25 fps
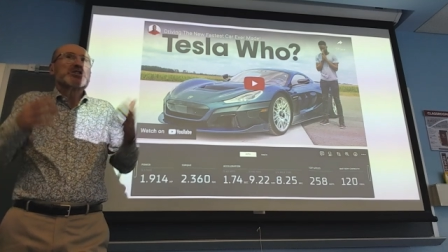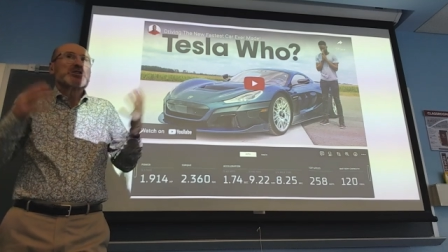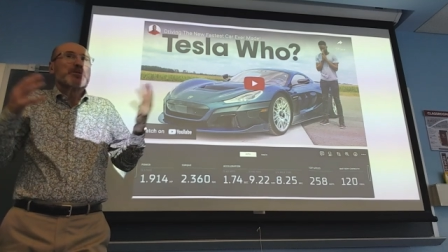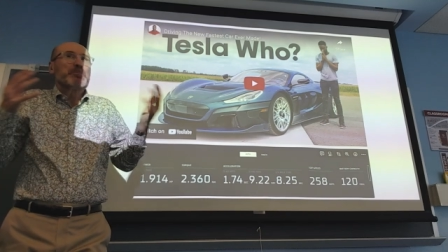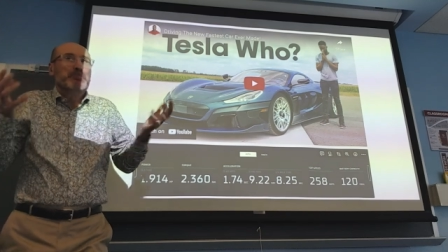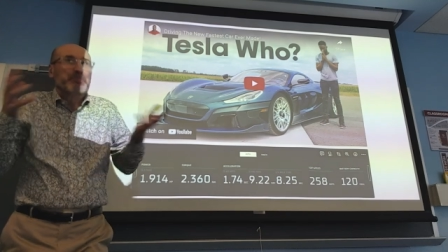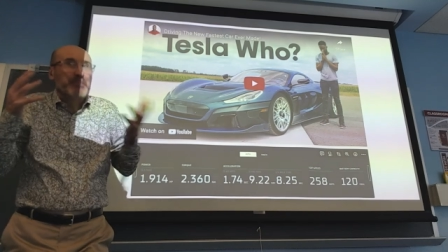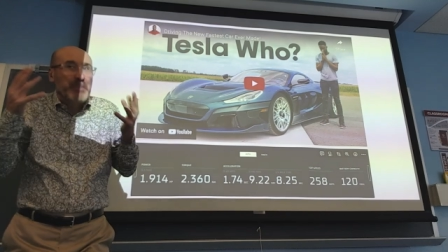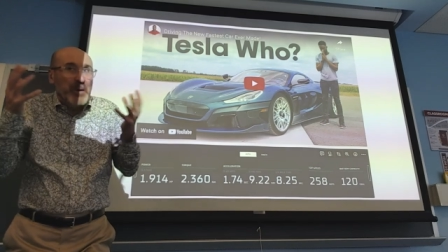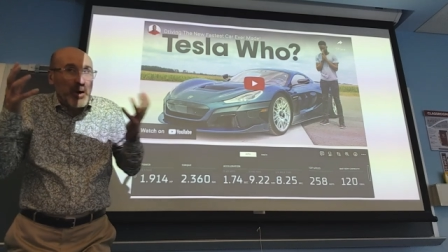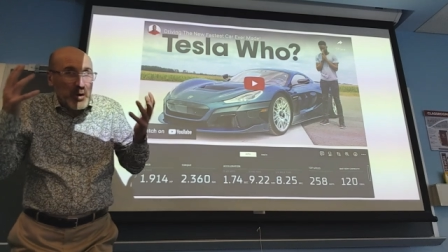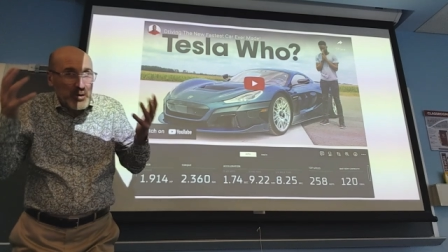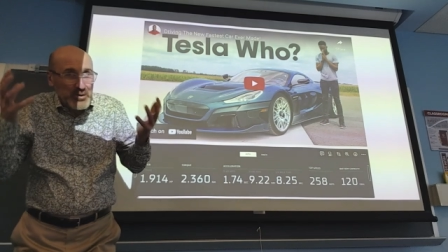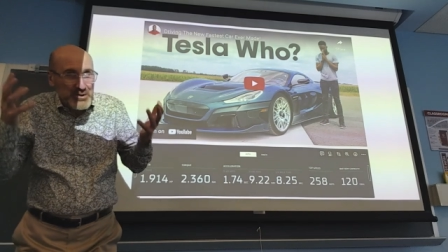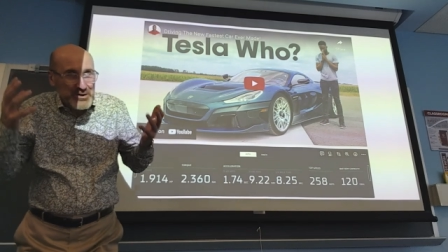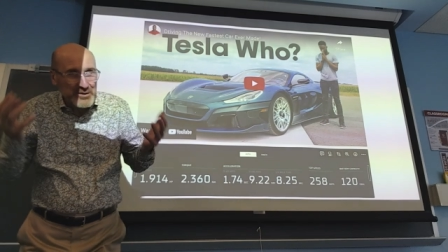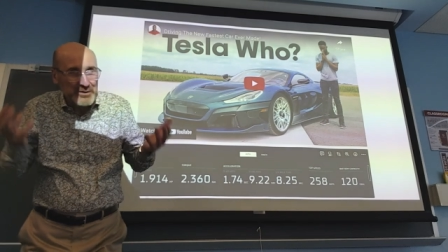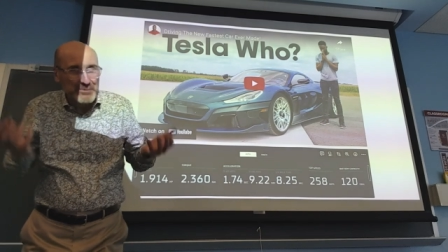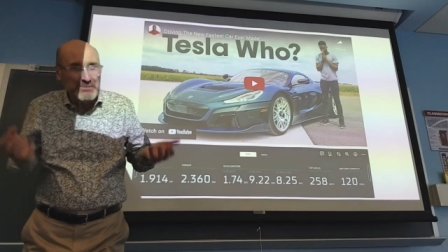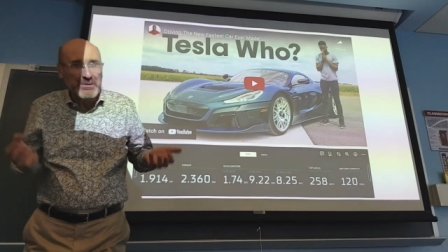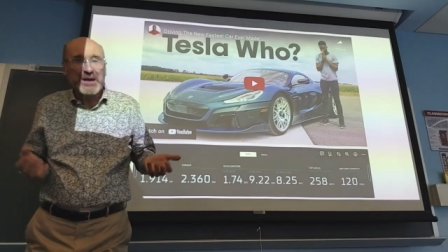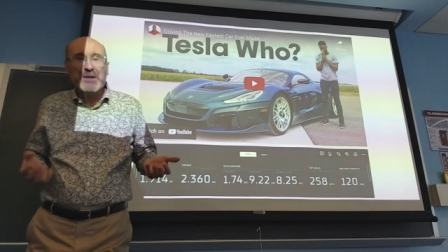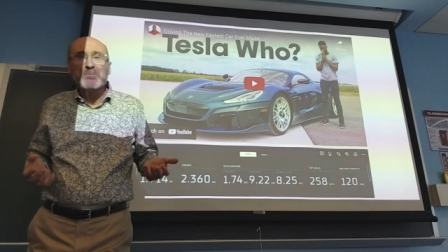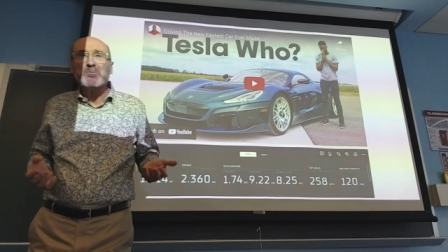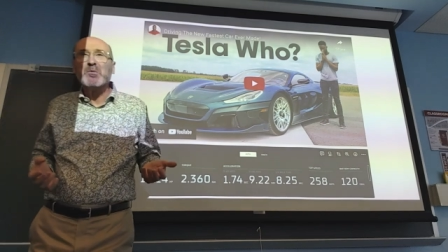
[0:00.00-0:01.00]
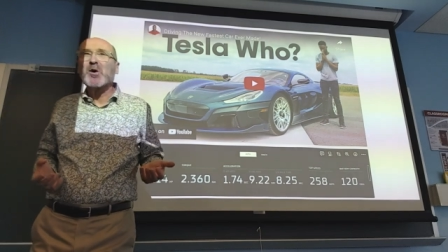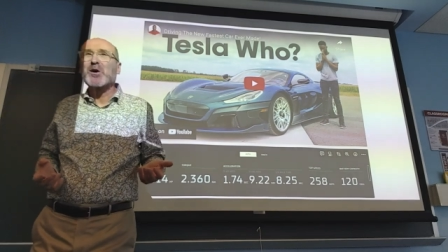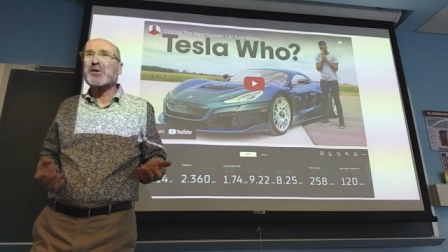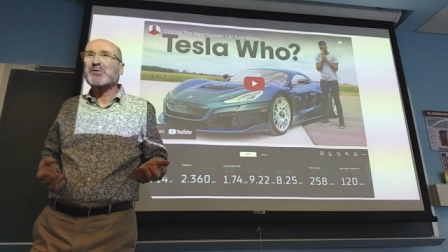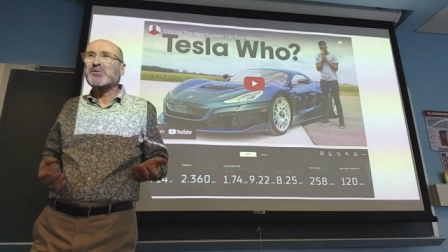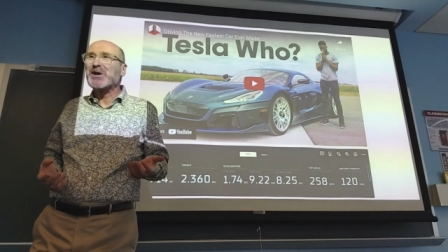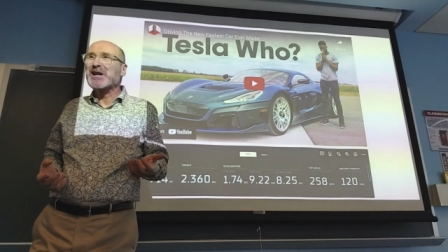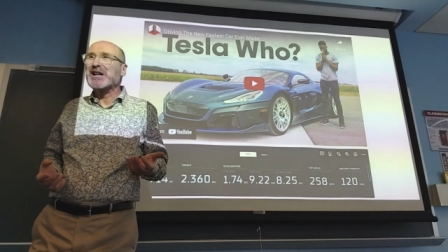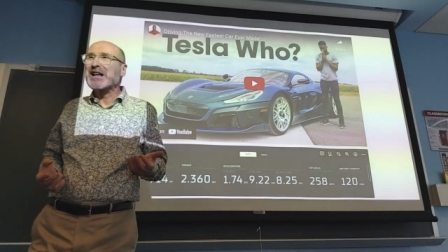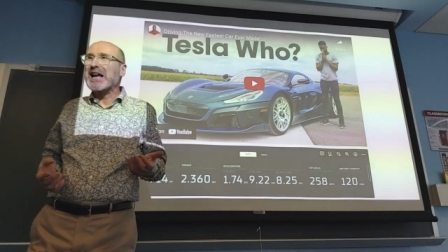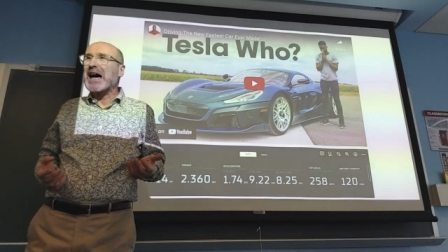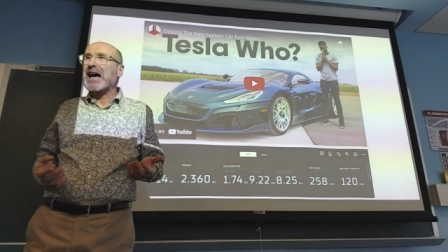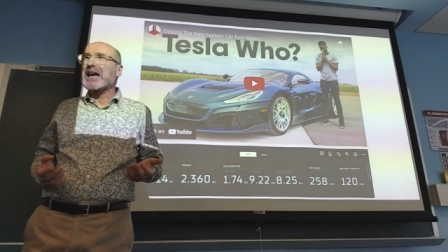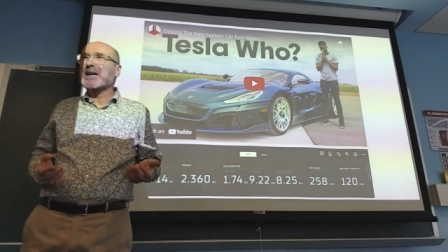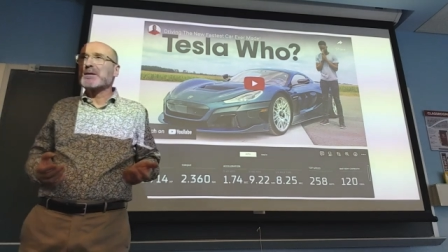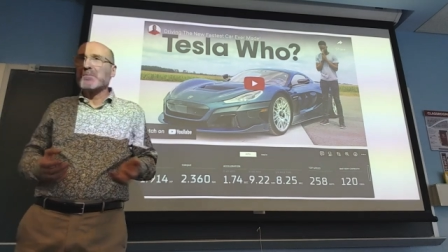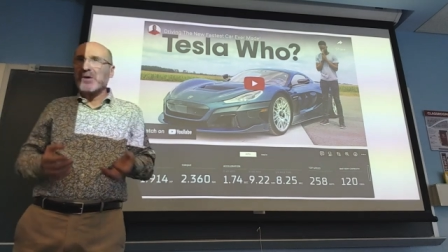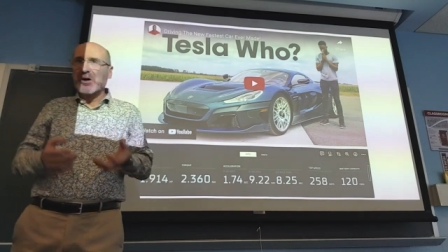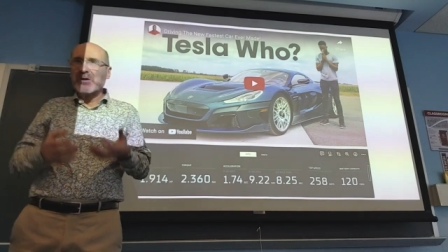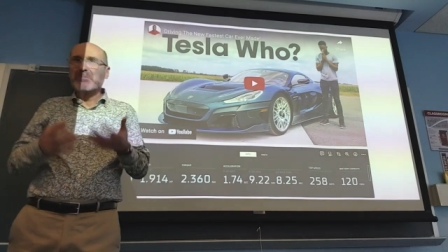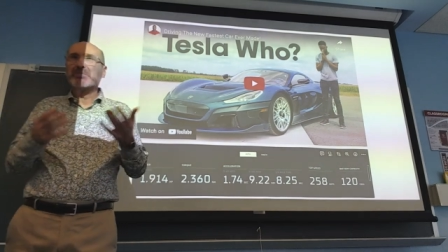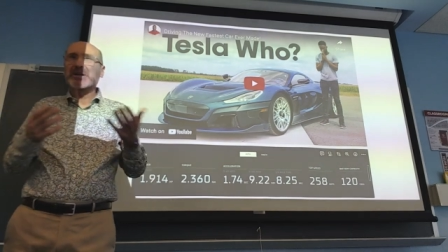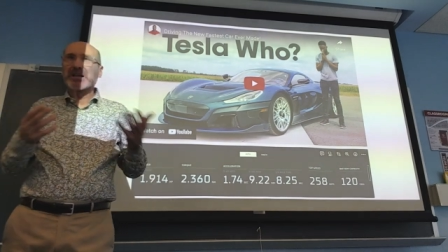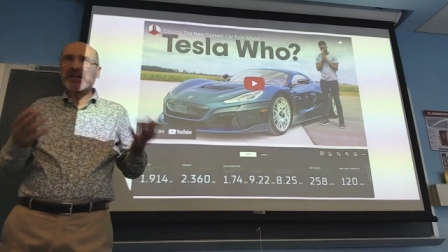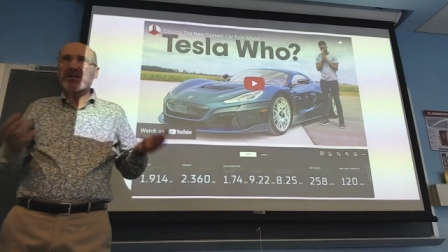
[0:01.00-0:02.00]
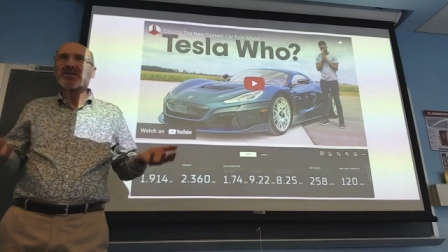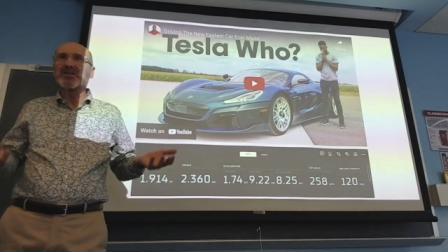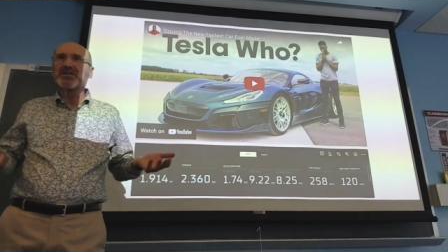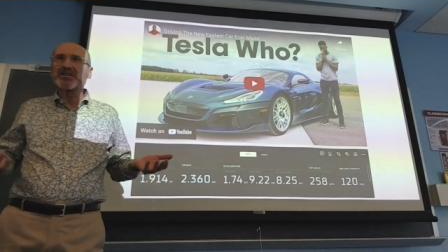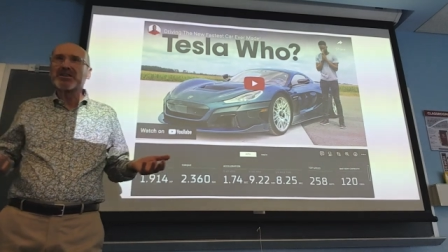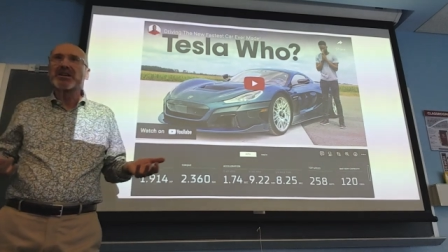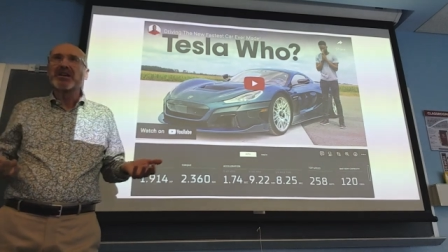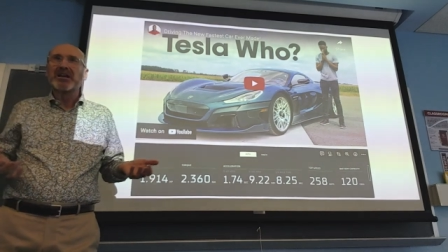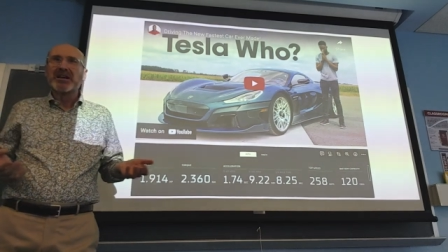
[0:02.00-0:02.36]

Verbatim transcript: supposed to be more reliable because